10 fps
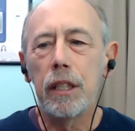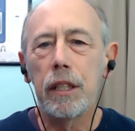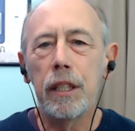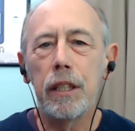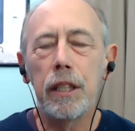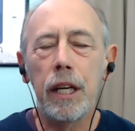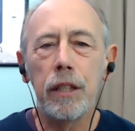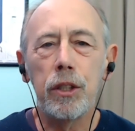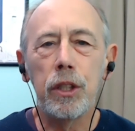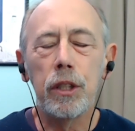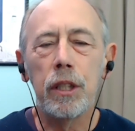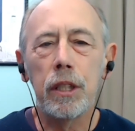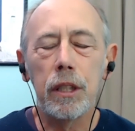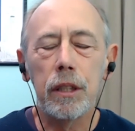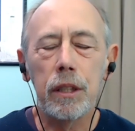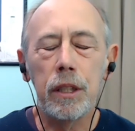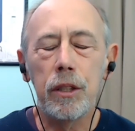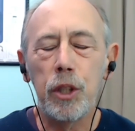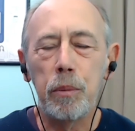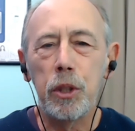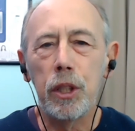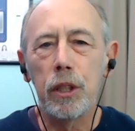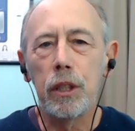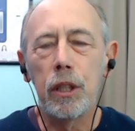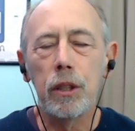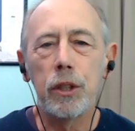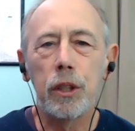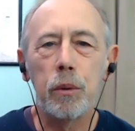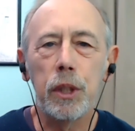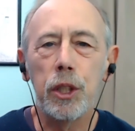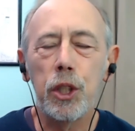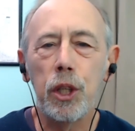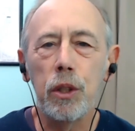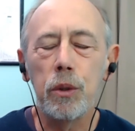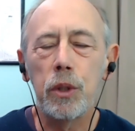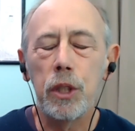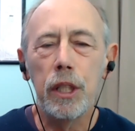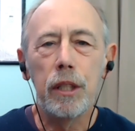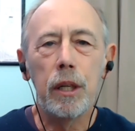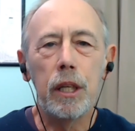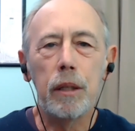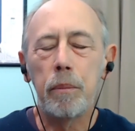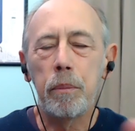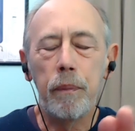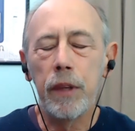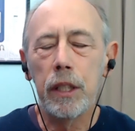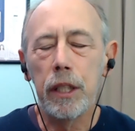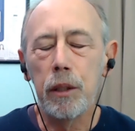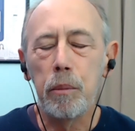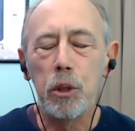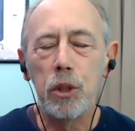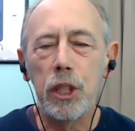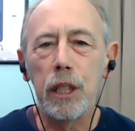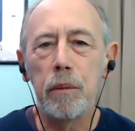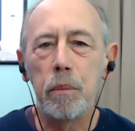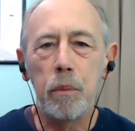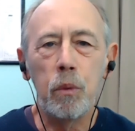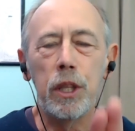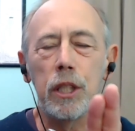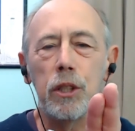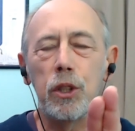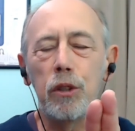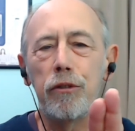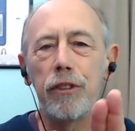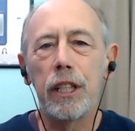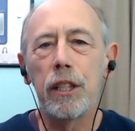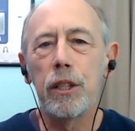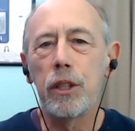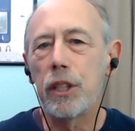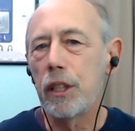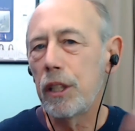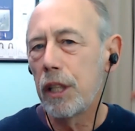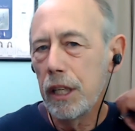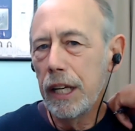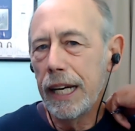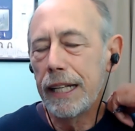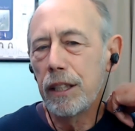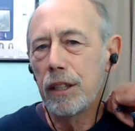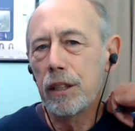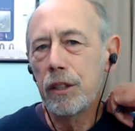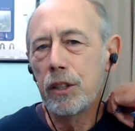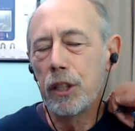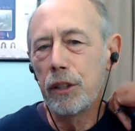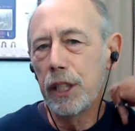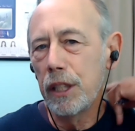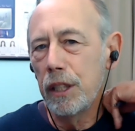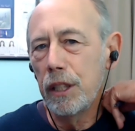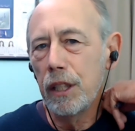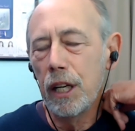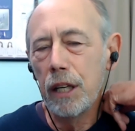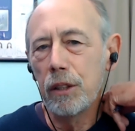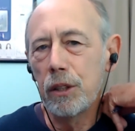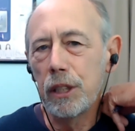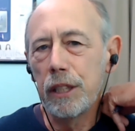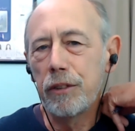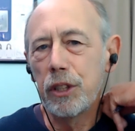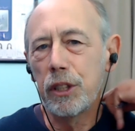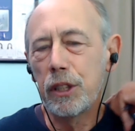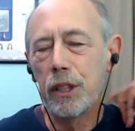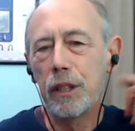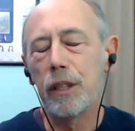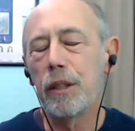in ancient Egyptian culture where it shows in the museum with these two fingers, and Syrian hieroglyphs, and